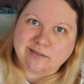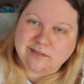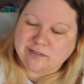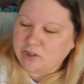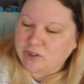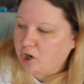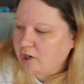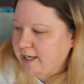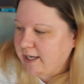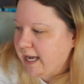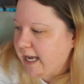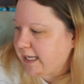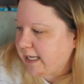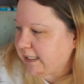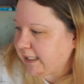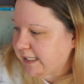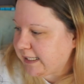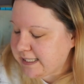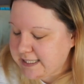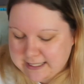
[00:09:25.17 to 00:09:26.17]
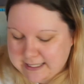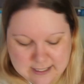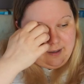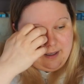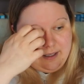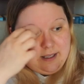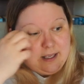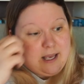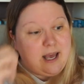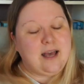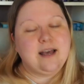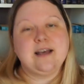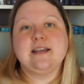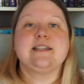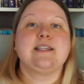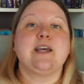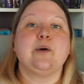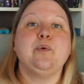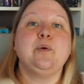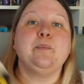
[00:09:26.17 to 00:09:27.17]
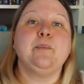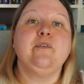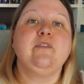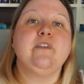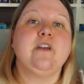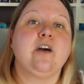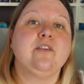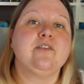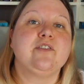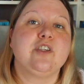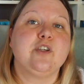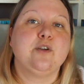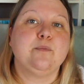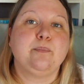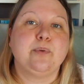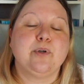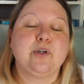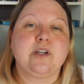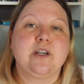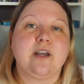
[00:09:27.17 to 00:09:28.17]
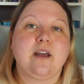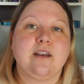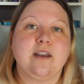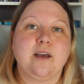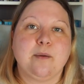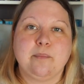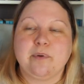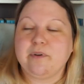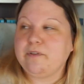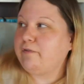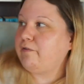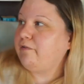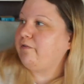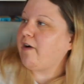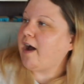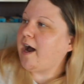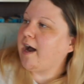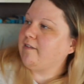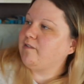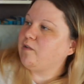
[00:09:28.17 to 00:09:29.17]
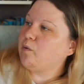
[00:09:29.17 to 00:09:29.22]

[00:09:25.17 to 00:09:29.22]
Not yet, at least. So we're moving on to book number five,